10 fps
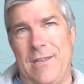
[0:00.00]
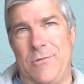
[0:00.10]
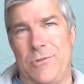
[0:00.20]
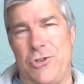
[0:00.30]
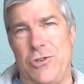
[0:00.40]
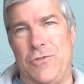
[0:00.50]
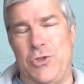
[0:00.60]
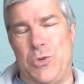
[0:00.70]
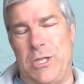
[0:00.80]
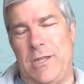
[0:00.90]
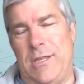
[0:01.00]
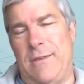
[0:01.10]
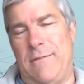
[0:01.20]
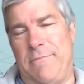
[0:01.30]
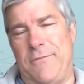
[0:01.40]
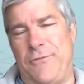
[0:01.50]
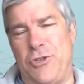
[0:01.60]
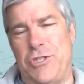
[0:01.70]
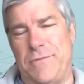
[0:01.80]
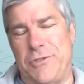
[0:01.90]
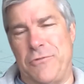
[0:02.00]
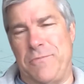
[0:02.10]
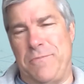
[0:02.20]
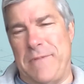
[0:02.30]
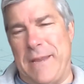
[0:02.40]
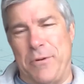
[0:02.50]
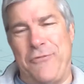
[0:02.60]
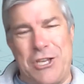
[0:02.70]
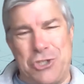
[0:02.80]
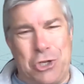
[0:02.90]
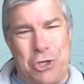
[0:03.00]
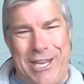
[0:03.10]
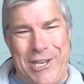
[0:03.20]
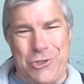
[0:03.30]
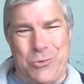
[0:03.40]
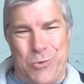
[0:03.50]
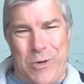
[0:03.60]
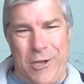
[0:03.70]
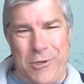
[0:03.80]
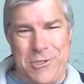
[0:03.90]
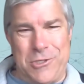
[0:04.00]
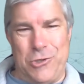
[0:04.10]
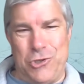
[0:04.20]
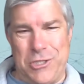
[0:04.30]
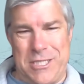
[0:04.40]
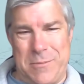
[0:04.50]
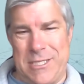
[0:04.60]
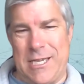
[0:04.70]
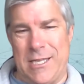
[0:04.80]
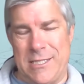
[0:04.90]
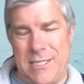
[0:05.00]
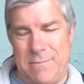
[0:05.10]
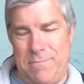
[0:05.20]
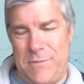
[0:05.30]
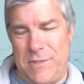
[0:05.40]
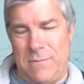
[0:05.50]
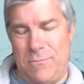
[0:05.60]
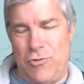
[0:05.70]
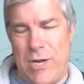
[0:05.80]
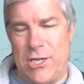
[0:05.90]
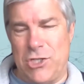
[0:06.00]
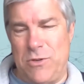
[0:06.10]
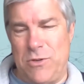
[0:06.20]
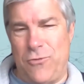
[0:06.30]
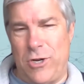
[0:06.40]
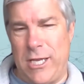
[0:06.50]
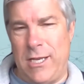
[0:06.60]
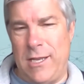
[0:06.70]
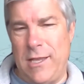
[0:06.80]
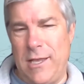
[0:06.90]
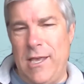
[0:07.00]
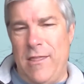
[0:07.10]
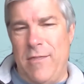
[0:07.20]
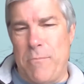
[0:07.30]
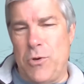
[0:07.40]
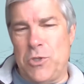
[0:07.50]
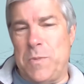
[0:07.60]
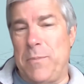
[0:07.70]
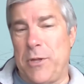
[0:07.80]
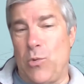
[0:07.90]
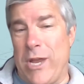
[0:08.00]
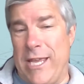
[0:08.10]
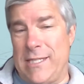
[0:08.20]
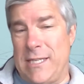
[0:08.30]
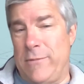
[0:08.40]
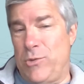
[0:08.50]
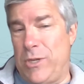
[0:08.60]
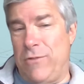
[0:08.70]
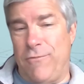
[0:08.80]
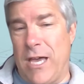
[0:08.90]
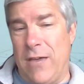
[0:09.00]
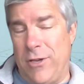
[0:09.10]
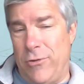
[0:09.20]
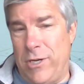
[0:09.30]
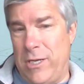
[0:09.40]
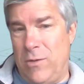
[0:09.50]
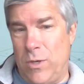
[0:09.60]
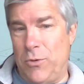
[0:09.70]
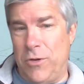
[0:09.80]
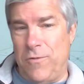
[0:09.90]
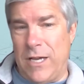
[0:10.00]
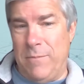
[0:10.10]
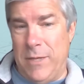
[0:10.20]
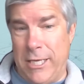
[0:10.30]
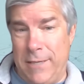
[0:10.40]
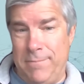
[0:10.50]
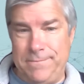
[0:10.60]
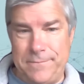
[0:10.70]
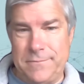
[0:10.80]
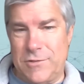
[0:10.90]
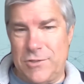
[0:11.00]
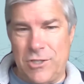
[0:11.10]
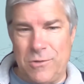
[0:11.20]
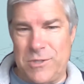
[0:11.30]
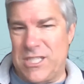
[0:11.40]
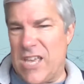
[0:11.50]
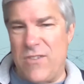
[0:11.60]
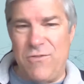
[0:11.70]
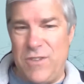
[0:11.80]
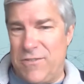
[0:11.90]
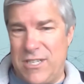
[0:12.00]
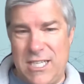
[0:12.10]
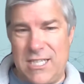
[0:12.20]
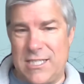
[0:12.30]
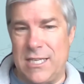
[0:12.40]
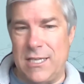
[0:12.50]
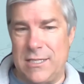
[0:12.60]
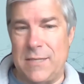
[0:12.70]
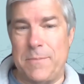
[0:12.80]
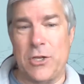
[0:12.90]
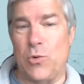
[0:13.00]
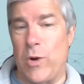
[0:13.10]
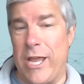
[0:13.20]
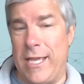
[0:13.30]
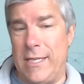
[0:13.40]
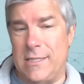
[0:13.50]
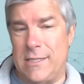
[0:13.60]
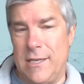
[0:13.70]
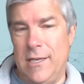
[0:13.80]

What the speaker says: sort of doing the first sort of professional angel round. So usually somebody's gotten some traction beforehand. Most people are raising between 500 and 1.5 million. So 750 is a typical raise.